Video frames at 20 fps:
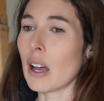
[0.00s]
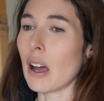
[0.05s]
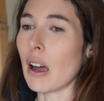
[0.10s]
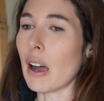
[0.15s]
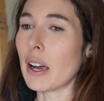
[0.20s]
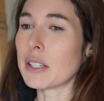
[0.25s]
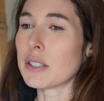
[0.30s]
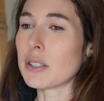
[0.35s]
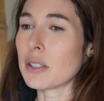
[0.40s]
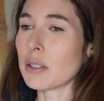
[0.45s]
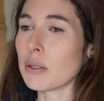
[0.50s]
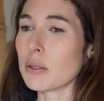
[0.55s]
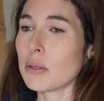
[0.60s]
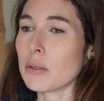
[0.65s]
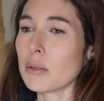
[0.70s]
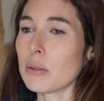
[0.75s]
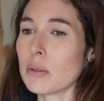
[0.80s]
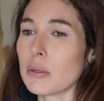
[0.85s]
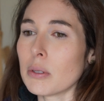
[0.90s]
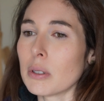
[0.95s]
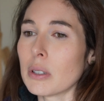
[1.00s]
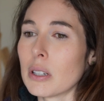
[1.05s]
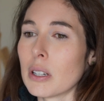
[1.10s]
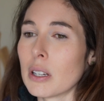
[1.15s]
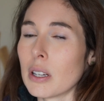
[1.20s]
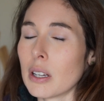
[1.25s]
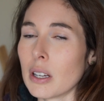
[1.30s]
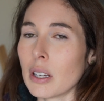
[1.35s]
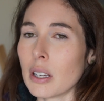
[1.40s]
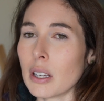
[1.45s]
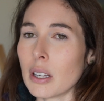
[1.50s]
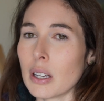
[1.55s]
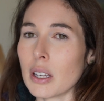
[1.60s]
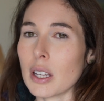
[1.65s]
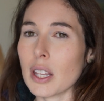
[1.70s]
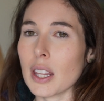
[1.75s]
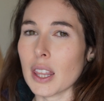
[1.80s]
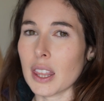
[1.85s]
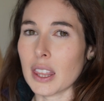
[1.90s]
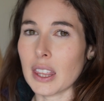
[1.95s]
I do
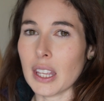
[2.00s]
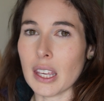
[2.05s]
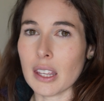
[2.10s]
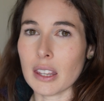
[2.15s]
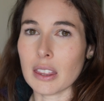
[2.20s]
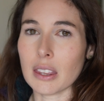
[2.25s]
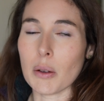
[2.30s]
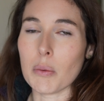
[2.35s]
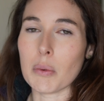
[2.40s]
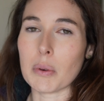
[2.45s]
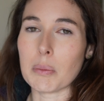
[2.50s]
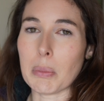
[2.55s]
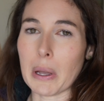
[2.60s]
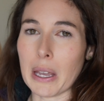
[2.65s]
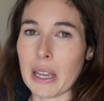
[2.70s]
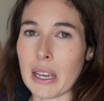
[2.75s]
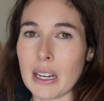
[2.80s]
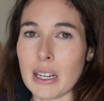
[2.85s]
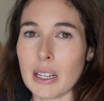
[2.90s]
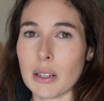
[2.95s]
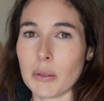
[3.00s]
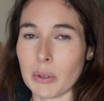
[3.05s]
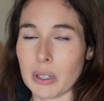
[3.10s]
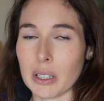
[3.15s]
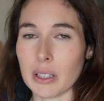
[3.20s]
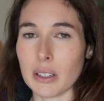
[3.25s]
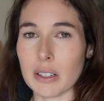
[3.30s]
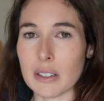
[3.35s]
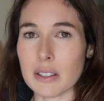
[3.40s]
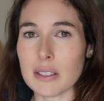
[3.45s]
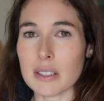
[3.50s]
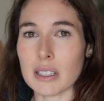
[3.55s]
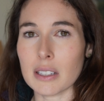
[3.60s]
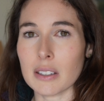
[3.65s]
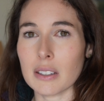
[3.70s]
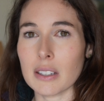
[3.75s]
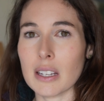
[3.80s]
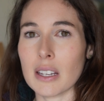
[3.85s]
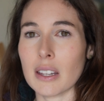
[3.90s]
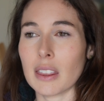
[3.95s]
think that when painting
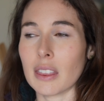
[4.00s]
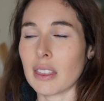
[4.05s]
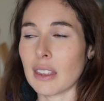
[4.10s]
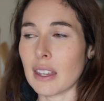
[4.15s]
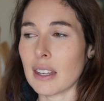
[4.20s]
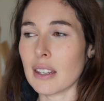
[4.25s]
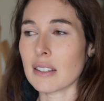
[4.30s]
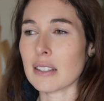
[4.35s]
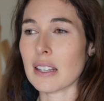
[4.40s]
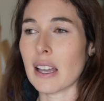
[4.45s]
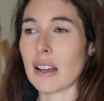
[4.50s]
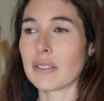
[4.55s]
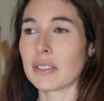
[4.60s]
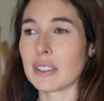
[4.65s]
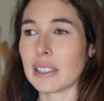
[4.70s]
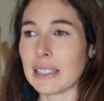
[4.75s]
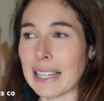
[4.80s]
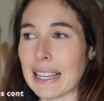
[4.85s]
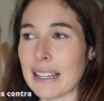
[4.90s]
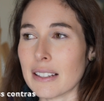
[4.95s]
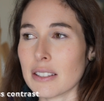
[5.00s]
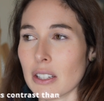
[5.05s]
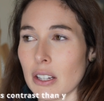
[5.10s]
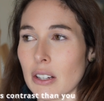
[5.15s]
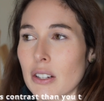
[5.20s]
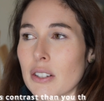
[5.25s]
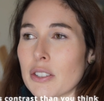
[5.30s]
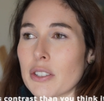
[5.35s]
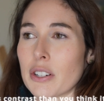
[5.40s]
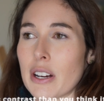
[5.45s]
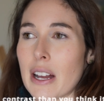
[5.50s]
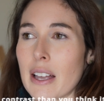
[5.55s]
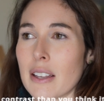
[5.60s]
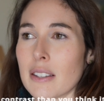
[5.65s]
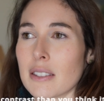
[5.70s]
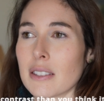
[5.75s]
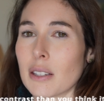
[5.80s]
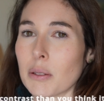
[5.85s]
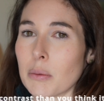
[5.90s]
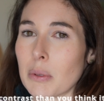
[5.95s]
realistically, things have less
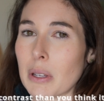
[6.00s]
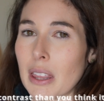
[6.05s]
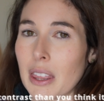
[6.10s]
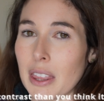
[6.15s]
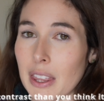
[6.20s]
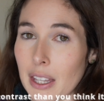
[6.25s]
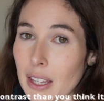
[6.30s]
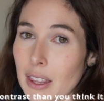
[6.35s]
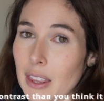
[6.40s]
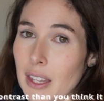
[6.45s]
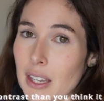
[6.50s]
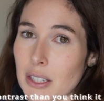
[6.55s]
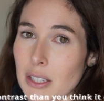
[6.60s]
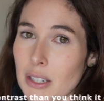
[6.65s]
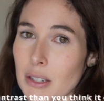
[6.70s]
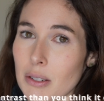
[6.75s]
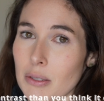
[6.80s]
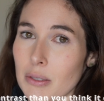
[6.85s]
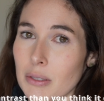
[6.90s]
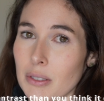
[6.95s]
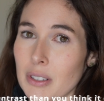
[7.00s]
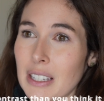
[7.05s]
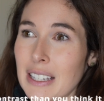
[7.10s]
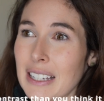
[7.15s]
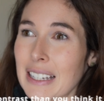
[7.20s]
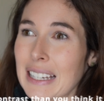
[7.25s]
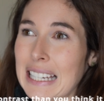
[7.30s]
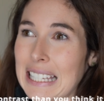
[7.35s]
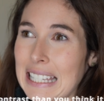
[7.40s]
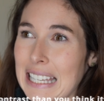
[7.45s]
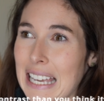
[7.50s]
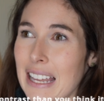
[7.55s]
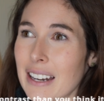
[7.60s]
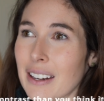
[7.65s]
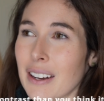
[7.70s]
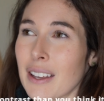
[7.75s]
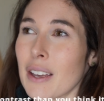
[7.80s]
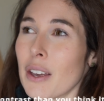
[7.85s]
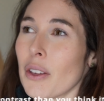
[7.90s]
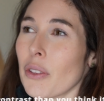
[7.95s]
contrast than we think they do. Again,
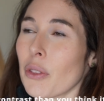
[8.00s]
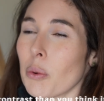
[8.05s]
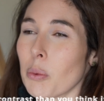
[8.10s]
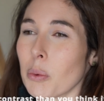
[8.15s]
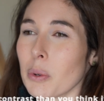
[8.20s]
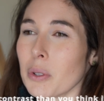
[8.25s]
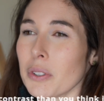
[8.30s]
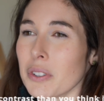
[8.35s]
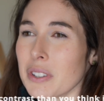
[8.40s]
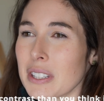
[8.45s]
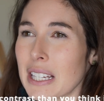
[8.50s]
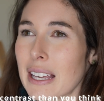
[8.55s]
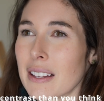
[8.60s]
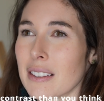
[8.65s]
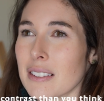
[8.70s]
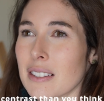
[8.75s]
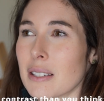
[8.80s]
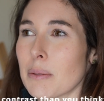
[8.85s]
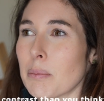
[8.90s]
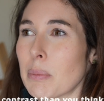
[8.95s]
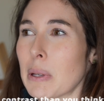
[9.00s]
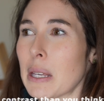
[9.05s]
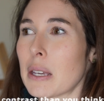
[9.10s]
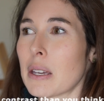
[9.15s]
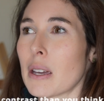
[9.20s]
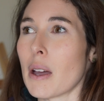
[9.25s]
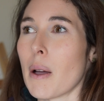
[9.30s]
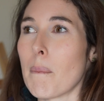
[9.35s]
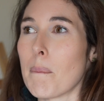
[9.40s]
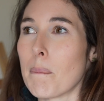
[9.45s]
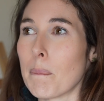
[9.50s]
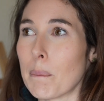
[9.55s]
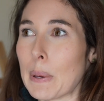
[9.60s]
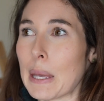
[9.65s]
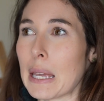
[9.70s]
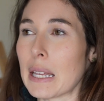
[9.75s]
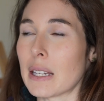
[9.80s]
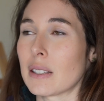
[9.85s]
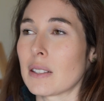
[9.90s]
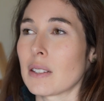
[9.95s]
the world tends to be a
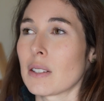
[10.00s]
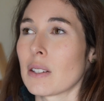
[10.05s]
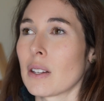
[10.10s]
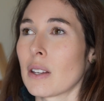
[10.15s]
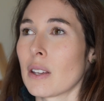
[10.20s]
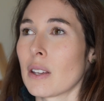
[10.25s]
bit